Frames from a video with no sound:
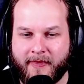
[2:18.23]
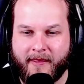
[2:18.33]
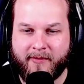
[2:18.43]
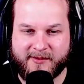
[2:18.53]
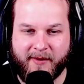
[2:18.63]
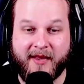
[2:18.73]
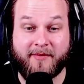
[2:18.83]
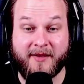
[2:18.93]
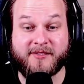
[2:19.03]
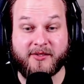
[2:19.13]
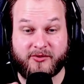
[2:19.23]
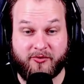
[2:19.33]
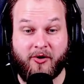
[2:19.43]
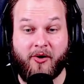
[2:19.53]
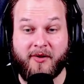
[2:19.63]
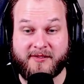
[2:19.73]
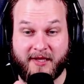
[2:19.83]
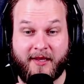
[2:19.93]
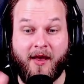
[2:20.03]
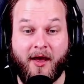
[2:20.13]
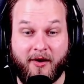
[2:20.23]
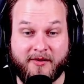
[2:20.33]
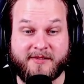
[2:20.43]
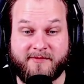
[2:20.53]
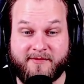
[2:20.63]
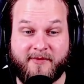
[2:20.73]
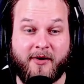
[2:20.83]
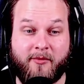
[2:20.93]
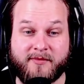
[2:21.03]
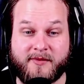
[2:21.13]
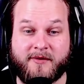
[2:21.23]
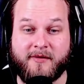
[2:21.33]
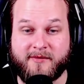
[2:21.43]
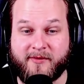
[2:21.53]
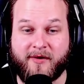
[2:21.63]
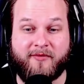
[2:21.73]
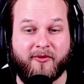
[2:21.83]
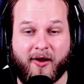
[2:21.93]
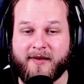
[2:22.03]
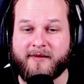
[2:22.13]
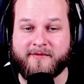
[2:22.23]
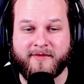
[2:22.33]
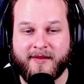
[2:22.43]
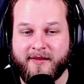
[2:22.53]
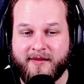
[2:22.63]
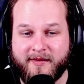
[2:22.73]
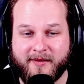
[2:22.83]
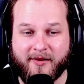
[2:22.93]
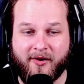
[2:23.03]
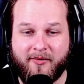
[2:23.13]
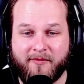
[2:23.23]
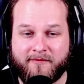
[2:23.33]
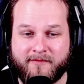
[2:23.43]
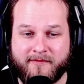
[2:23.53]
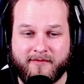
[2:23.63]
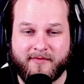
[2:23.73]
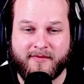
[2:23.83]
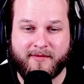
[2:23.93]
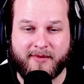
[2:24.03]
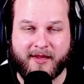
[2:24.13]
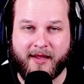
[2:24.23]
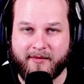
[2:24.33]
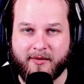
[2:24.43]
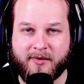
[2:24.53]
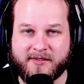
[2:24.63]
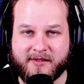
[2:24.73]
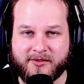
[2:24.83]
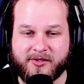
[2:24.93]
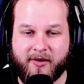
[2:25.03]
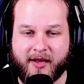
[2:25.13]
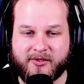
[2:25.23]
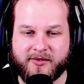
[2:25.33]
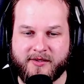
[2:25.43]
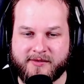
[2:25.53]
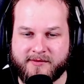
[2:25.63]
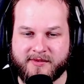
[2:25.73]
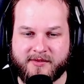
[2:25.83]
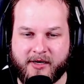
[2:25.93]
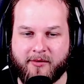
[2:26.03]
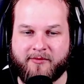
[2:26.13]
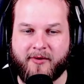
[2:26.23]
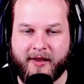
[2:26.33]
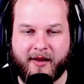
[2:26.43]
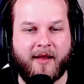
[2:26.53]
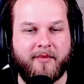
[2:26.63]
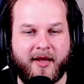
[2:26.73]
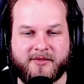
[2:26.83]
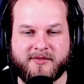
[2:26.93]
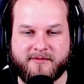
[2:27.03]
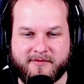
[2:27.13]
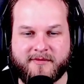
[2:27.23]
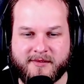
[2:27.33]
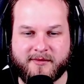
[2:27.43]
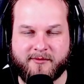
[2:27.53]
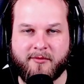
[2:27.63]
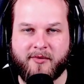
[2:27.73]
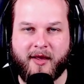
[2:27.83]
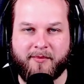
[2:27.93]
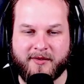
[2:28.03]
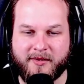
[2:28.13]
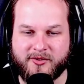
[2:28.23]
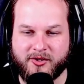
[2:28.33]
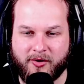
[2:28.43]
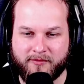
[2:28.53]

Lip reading: Because Made in Abyss intro, it's like, oh, it's very whimsical, it's very fun, and, you know. But then, you know, what's in the show actually is just terrifying, and I imagine this is what will happen in this show.